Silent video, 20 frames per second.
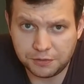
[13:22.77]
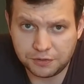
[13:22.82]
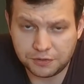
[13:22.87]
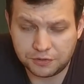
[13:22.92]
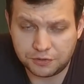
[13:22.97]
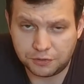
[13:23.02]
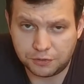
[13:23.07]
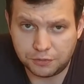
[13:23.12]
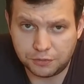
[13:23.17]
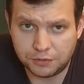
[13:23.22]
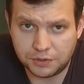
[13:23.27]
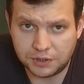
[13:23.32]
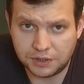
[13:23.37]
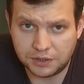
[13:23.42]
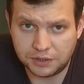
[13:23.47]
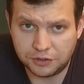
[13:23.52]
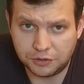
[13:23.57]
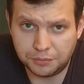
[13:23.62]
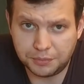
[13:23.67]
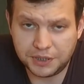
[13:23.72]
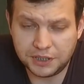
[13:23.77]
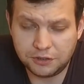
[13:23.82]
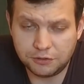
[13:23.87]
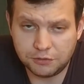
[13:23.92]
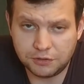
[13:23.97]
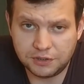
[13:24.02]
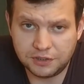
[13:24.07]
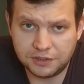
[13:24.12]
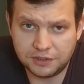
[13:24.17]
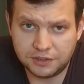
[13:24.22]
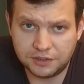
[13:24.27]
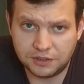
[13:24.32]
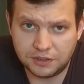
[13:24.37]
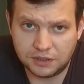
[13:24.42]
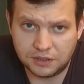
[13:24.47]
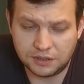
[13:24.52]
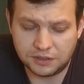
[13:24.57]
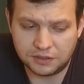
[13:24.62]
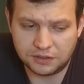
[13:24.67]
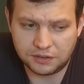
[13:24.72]
So you manually
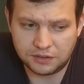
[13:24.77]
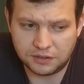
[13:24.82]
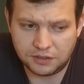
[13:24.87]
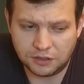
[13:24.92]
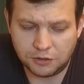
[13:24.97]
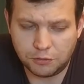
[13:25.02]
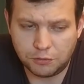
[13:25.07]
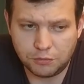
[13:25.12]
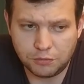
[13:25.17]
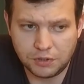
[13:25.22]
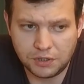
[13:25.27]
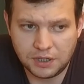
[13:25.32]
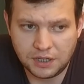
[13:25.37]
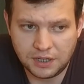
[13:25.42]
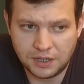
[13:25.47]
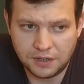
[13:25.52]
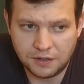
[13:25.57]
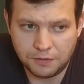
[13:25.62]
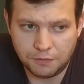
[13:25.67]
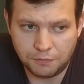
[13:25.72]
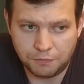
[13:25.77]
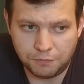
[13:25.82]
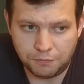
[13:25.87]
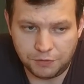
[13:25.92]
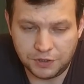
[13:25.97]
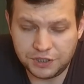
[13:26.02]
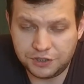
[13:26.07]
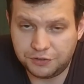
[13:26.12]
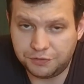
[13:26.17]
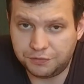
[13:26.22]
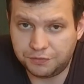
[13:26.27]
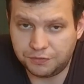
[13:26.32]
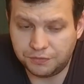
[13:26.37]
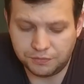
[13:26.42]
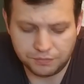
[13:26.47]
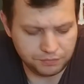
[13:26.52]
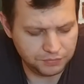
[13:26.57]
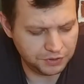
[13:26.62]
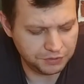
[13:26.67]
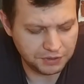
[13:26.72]
tell which
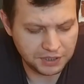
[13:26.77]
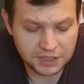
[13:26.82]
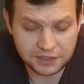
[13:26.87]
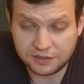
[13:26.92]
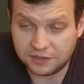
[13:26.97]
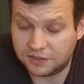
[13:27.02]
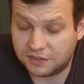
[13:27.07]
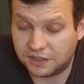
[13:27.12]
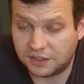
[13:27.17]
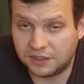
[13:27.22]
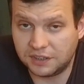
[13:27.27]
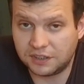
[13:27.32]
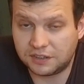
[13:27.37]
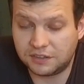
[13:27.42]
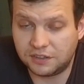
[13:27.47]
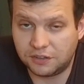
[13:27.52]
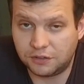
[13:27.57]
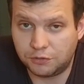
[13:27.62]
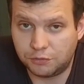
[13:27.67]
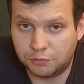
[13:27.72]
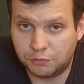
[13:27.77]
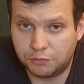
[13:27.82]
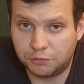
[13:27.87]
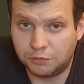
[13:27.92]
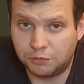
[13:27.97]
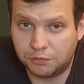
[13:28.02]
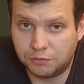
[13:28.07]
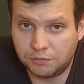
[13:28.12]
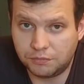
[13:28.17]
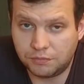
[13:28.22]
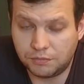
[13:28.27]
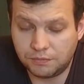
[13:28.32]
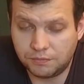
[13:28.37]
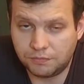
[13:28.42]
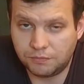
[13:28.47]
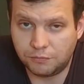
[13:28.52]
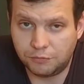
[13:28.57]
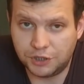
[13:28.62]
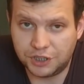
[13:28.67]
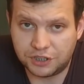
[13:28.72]
device is connected to
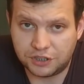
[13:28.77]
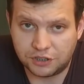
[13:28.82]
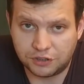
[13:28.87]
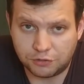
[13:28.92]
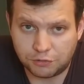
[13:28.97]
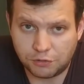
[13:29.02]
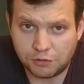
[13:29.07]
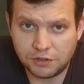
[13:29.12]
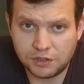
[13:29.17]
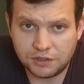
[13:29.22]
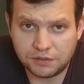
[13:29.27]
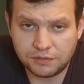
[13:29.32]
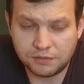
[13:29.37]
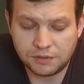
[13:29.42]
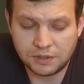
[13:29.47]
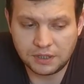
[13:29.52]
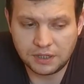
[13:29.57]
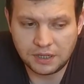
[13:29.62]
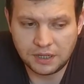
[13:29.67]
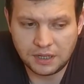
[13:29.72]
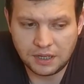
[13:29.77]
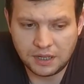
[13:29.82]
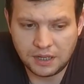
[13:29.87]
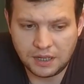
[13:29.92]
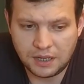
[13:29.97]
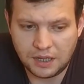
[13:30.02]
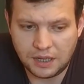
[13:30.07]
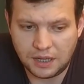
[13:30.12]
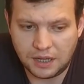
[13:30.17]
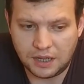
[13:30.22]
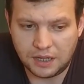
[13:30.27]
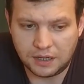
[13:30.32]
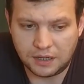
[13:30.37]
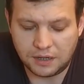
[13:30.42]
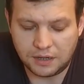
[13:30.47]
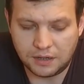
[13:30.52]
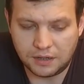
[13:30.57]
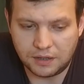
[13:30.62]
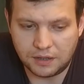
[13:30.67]
which controller, and